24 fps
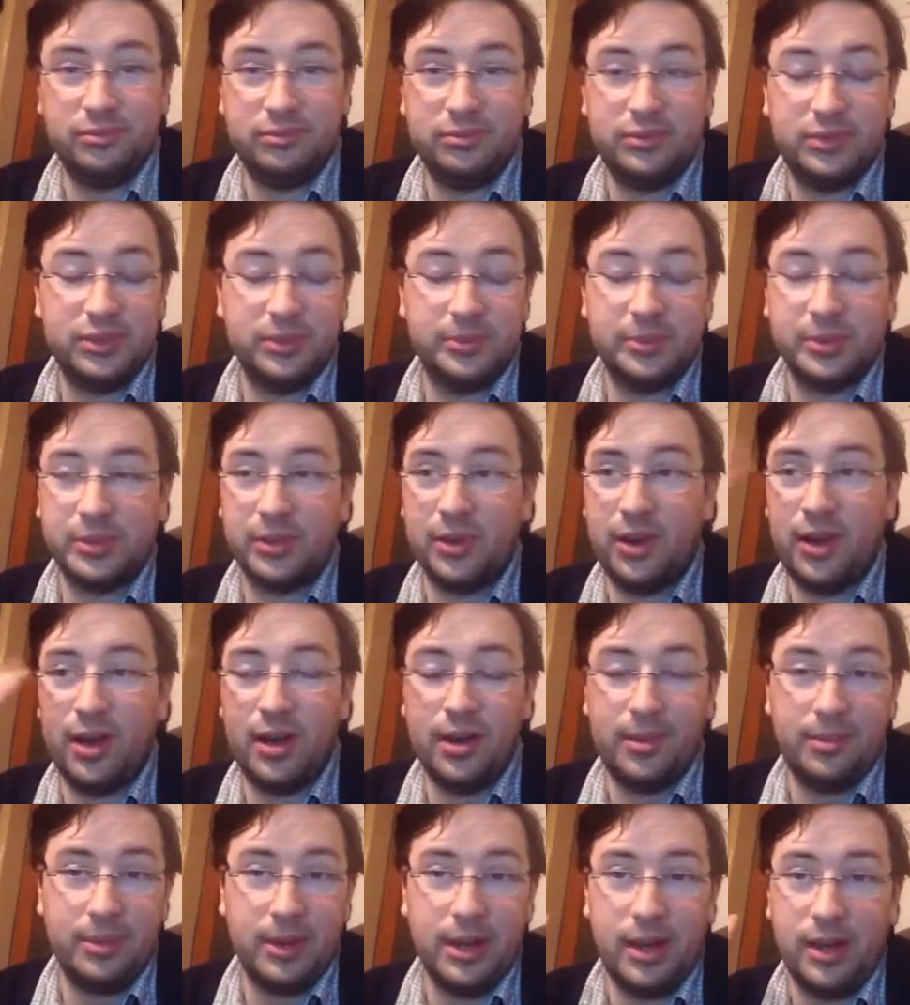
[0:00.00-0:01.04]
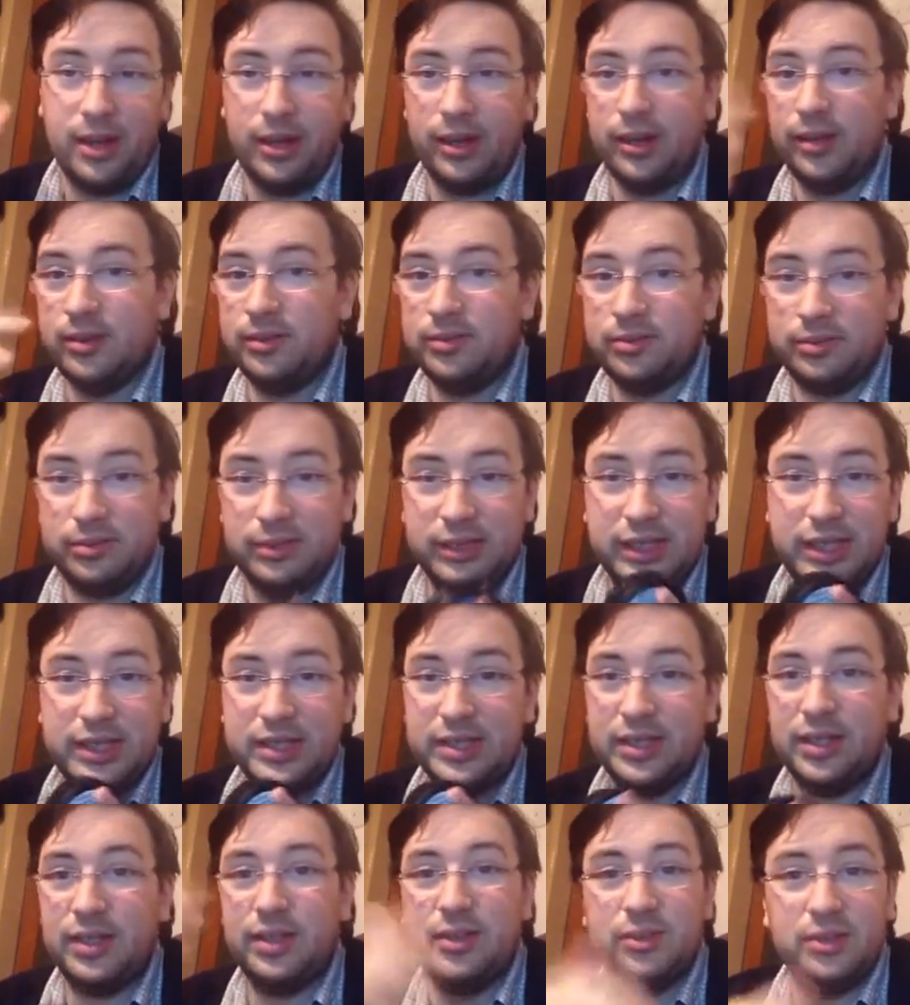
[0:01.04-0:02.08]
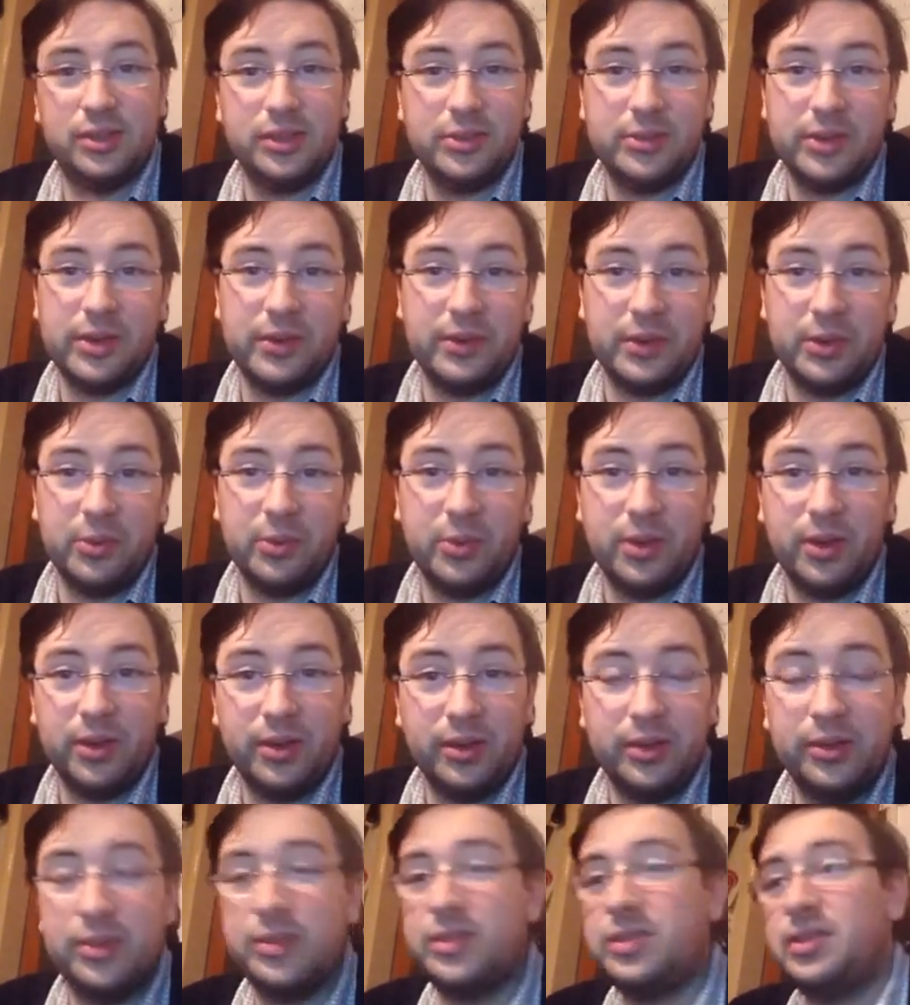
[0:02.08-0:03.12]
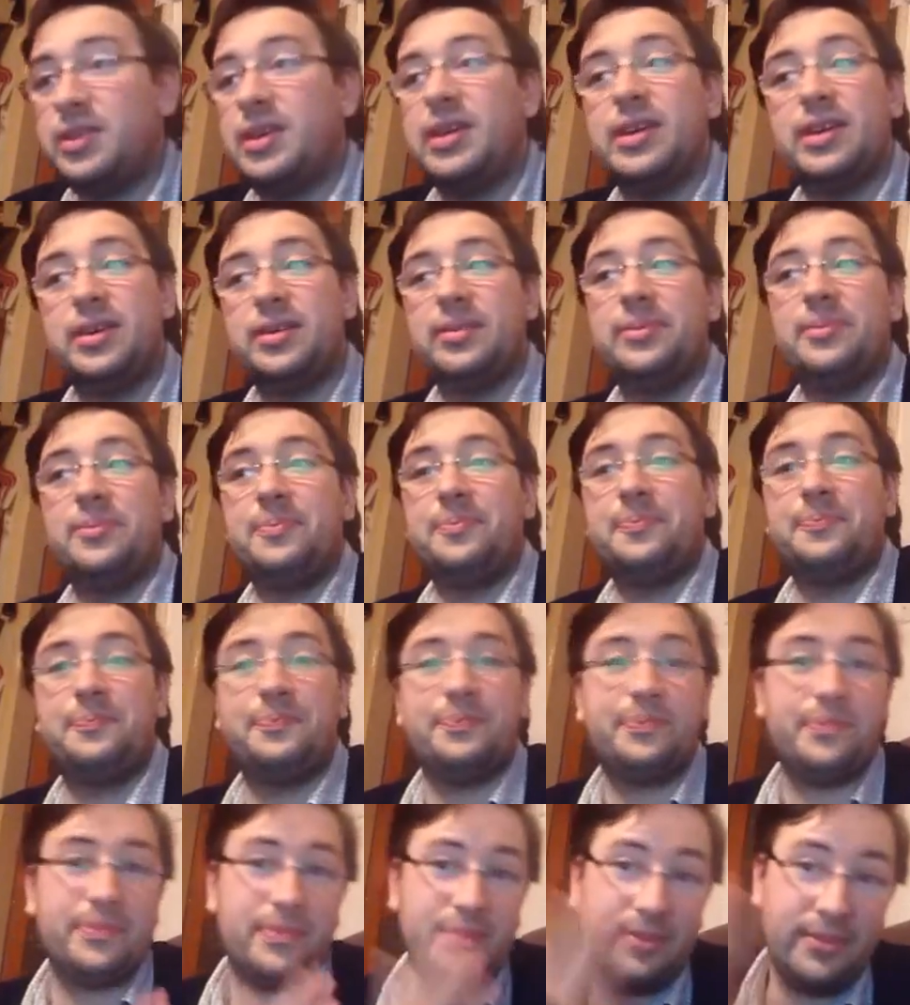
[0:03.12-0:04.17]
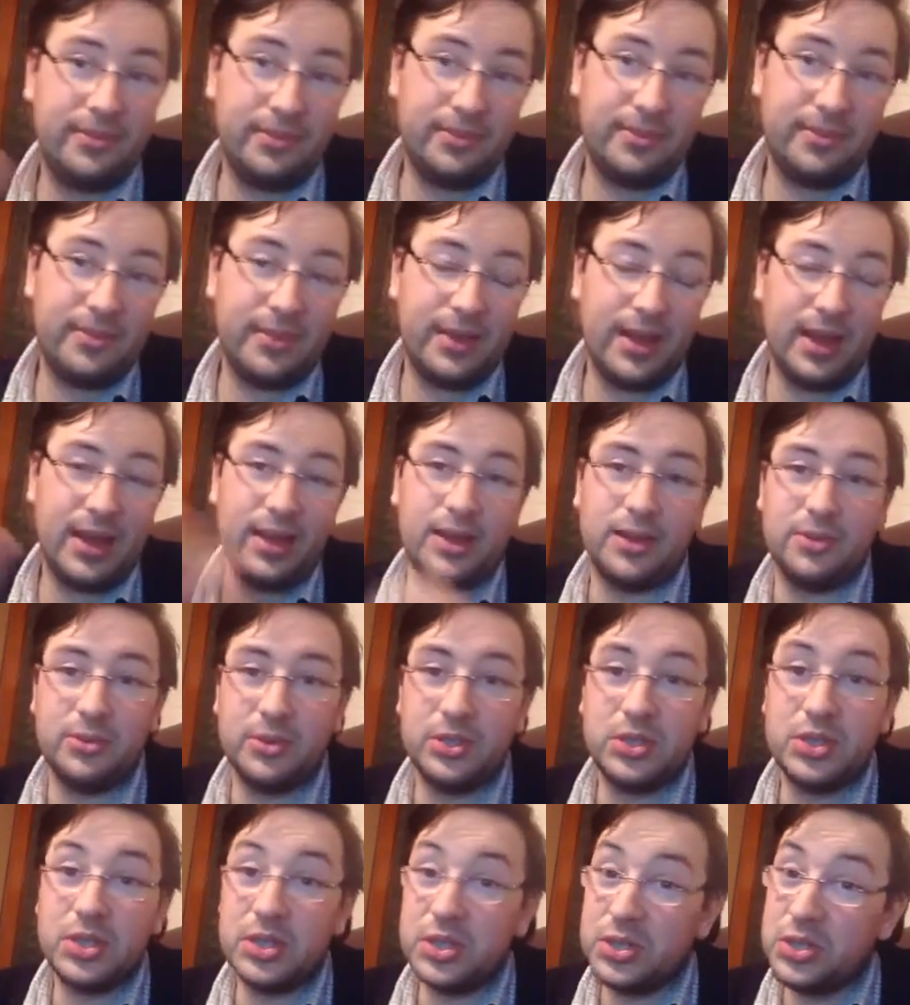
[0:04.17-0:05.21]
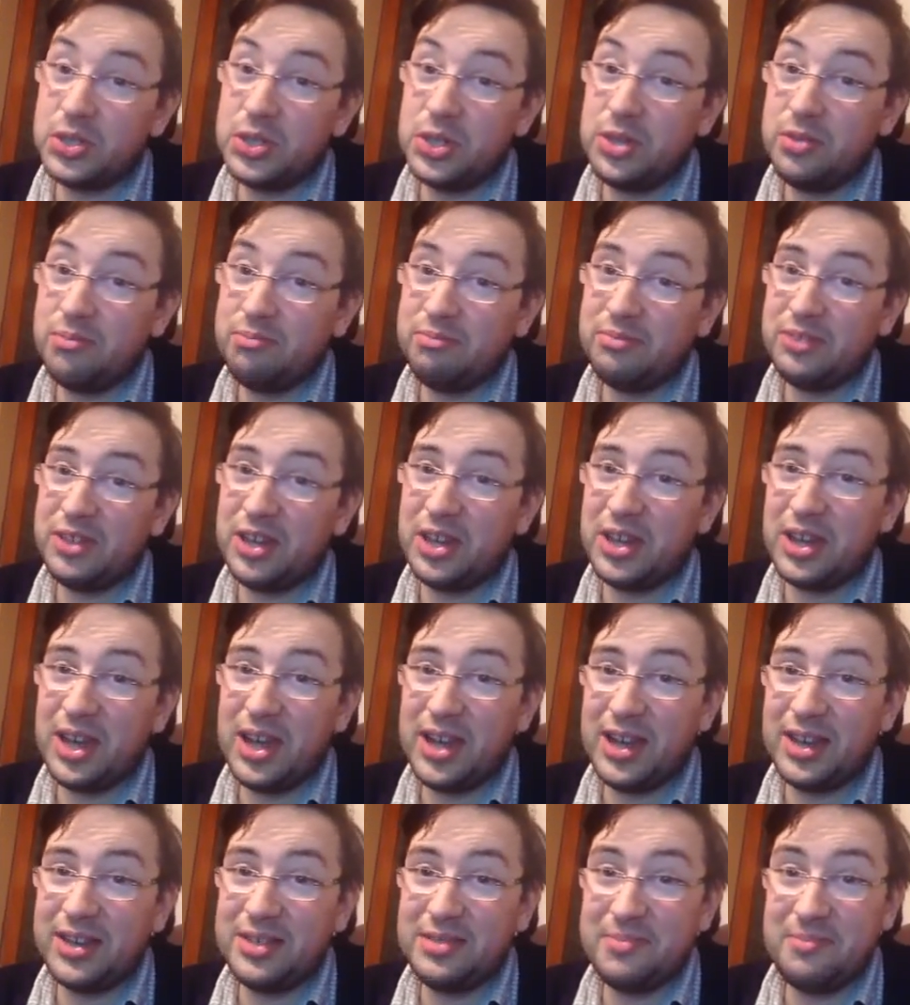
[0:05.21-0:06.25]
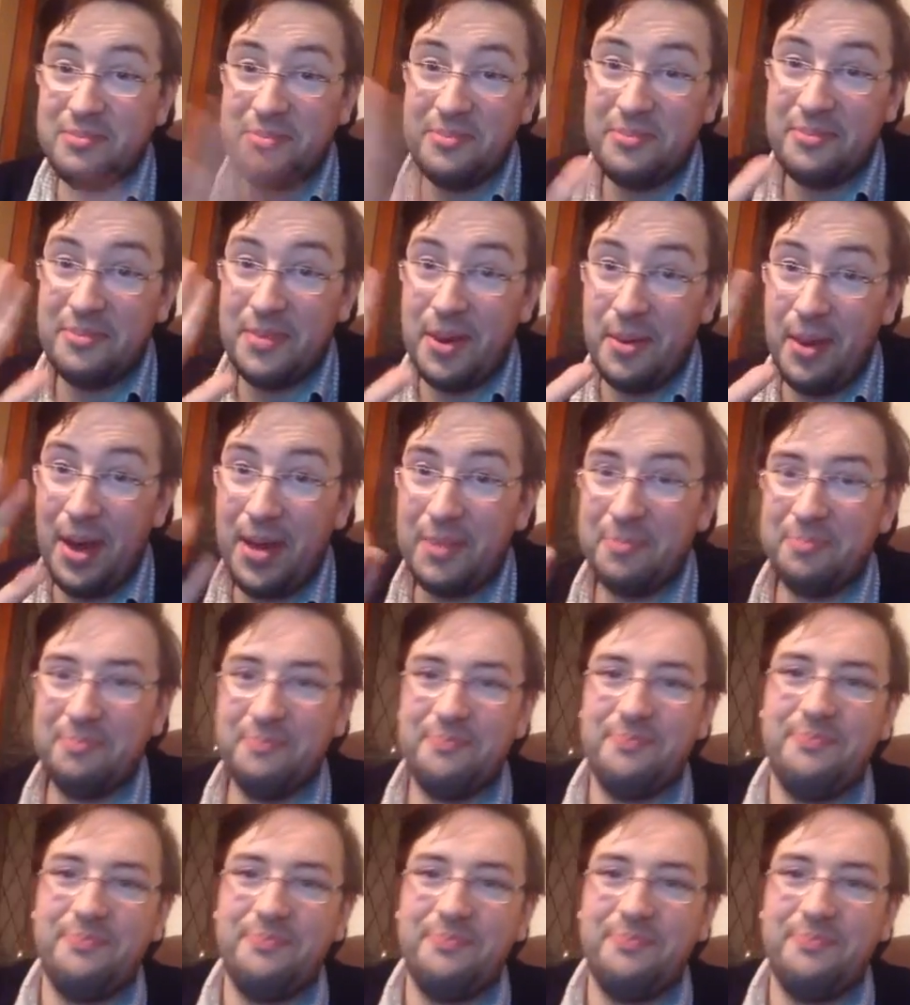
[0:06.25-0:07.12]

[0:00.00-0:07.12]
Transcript: subscribe, like, dislike, do whatever you want, and I will see you soon. Take care, guys. Bye bye.